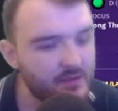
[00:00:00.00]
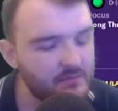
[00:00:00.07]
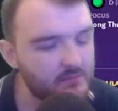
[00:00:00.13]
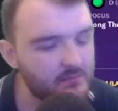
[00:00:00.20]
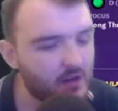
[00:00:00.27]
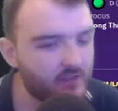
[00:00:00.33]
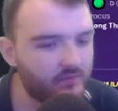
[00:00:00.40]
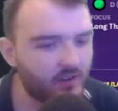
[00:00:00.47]

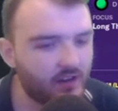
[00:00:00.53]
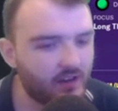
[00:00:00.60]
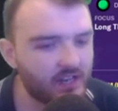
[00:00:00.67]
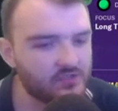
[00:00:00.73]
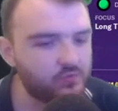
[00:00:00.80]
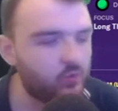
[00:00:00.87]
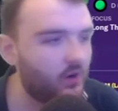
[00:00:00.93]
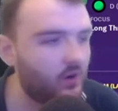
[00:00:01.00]
might have
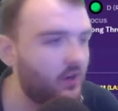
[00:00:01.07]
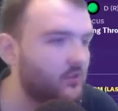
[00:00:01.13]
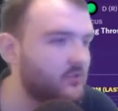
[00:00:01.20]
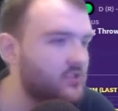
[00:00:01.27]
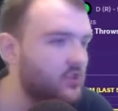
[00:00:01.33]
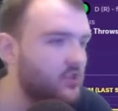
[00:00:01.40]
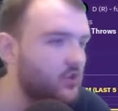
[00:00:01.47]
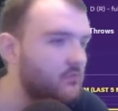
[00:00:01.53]
liked one or
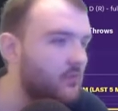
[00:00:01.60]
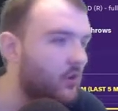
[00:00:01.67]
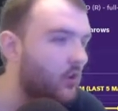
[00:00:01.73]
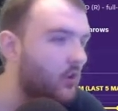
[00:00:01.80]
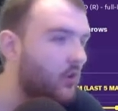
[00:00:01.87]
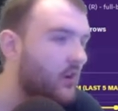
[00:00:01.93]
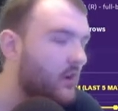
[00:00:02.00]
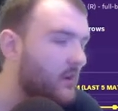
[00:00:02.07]
two
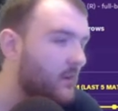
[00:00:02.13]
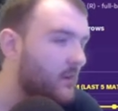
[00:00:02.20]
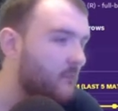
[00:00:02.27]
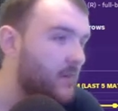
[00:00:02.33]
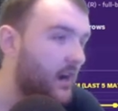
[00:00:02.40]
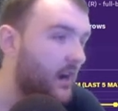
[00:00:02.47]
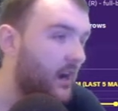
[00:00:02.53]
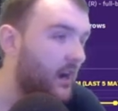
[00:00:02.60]
more,
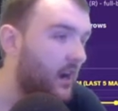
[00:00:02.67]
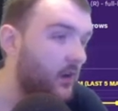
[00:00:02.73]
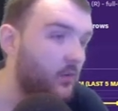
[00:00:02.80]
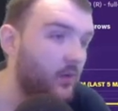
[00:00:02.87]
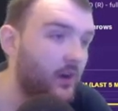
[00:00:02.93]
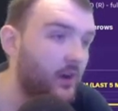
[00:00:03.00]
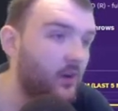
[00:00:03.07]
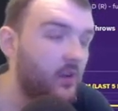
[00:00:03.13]
but oh
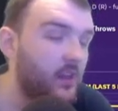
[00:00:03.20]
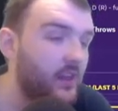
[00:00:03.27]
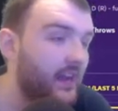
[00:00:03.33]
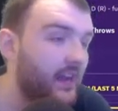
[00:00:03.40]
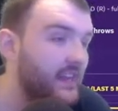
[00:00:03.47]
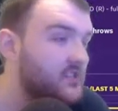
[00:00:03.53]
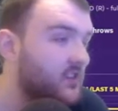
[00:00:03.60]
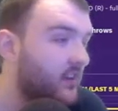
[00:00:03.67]
well.
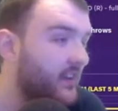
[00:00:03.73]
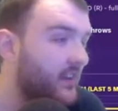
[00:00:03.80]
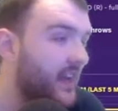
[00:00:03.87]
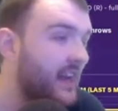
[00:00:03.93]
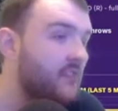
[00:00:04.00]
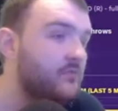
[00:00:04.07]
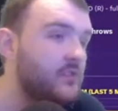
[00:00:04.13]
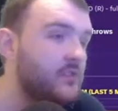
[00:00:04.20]
And he's got an
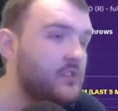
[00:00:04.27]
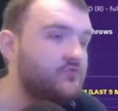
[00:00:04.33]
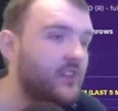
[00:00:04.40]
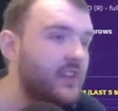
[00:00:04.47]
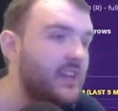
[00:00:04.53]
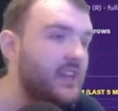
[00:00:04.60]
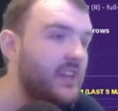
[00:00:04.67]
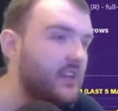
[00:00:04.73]
average
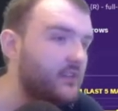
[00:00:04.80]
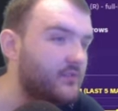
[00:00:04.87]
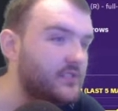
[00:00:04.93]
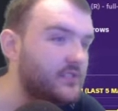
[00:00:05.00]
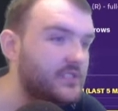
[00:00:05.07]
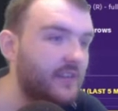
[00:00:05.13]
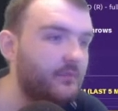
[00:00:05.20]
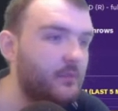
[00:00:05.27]
rating of
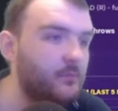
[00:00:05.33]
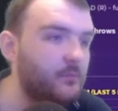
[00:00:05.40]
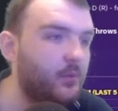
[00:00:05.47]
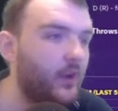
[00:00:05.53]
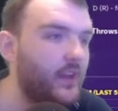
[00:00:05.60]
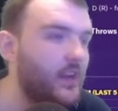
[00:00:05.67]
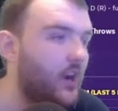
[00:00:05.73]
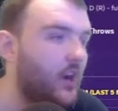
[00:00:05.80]

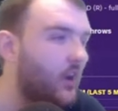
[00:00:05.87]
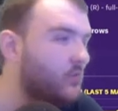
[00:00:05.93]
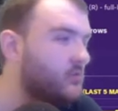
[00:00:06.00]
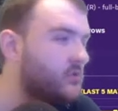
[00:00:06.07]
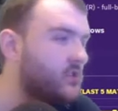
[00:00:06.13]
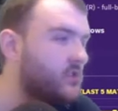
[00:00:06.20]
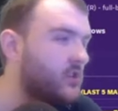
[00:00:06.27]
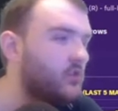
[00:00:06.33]

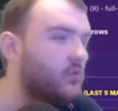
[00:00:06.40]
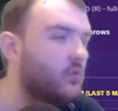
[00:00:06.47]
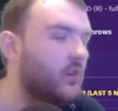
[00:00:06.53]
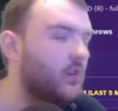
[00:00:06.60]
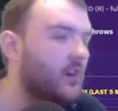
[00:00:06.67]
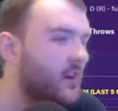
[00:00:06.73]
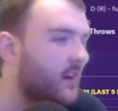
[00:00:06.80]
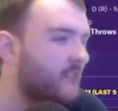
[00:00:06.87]
7.02
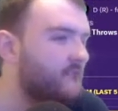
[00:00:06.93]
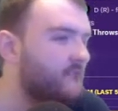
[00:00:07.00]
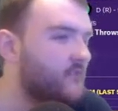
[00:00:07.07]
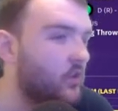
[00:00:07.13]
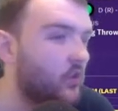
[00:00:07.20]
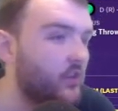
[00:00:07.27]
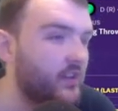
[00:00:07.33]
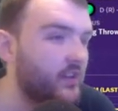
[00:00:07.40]

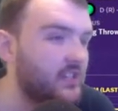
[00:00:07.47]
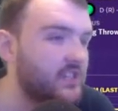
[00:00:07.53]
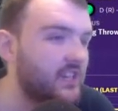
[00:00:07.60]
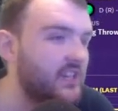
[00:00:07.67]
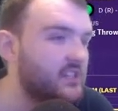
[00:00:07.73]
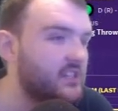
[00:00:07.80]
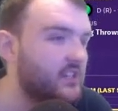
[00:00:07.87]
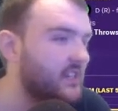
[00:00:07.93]
for the
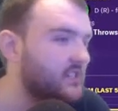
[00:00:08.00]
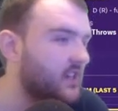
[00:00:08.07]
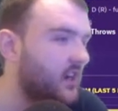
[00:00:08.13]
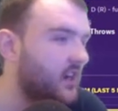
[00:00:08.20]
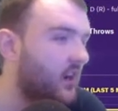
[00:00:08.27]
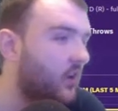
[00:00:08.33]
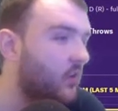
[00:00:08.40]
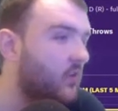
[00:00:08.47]
season as a
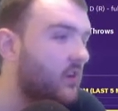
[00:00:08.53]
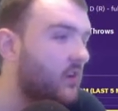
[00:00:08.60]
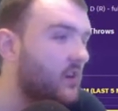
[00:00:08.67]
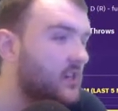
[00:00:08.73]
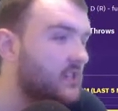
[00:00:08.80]
whole.